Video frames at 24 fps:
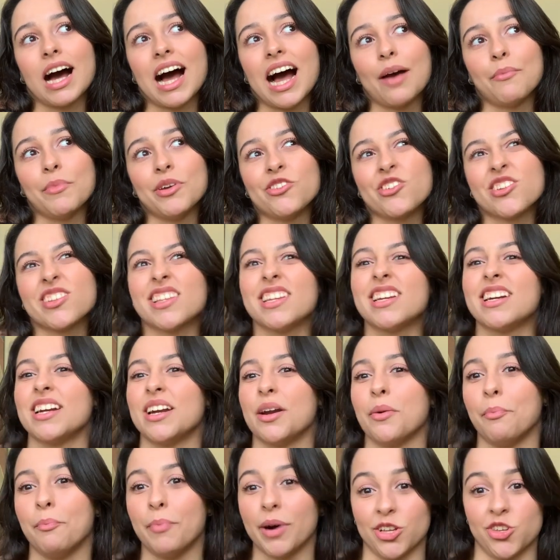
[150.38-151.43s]
I'm interested in
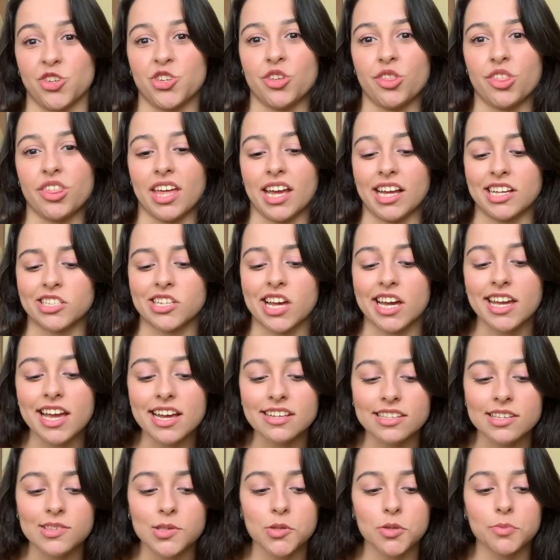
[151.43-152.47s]
a bunch of things, so I
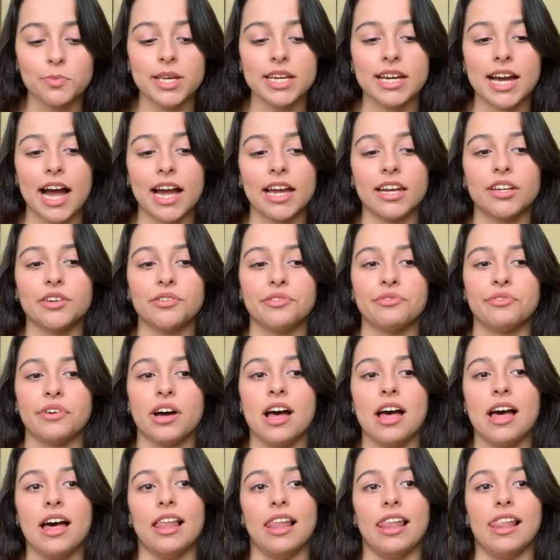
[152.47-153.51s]
guess this would be kind of
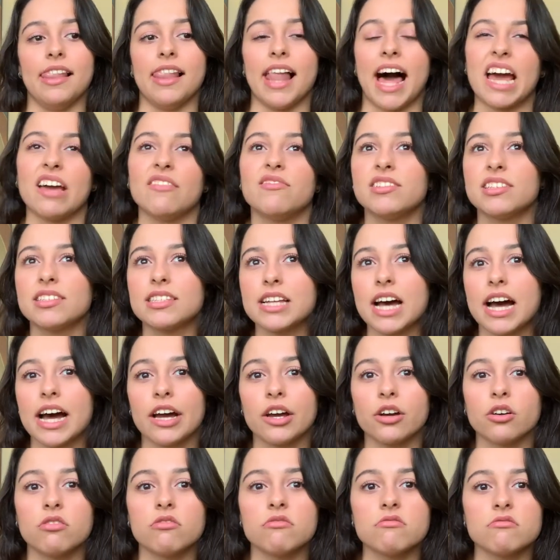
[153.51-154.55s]

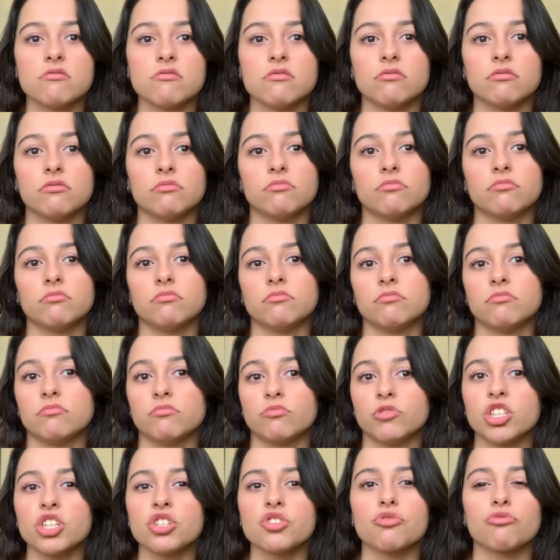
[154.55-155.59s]
lifestyle,
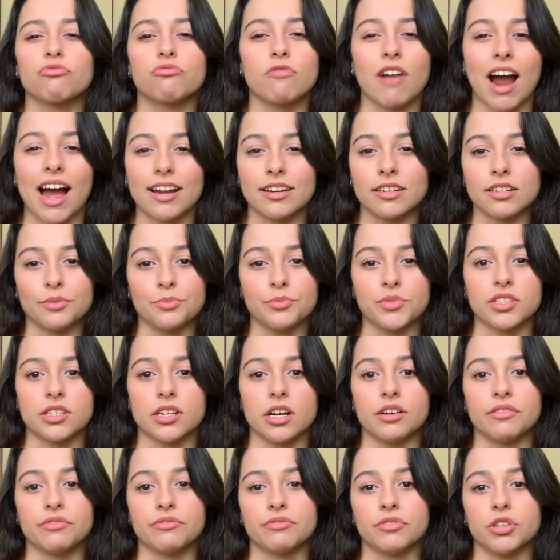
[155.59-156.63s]
just random
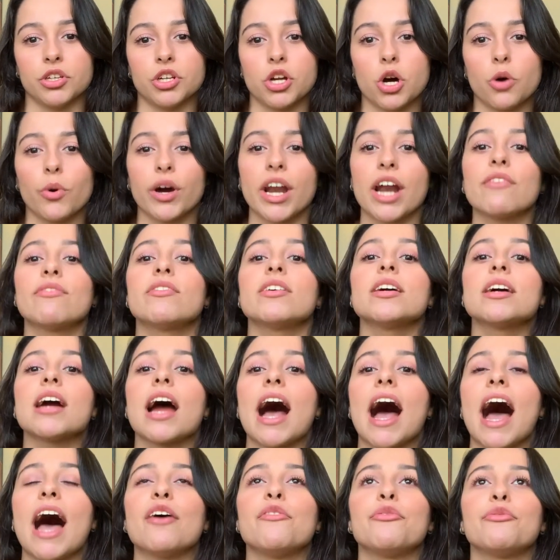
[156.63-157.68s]
stuff, you know,
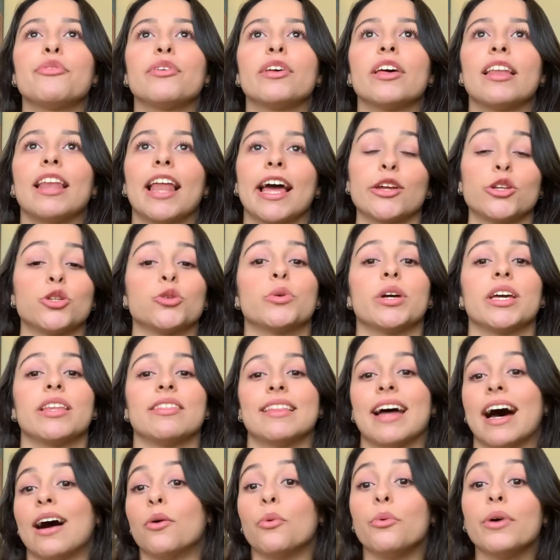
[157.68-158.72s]
whatever I feel like doing
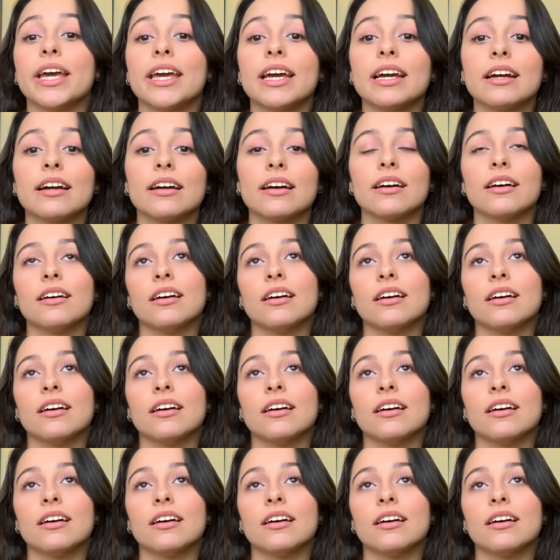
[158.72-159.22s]
that week,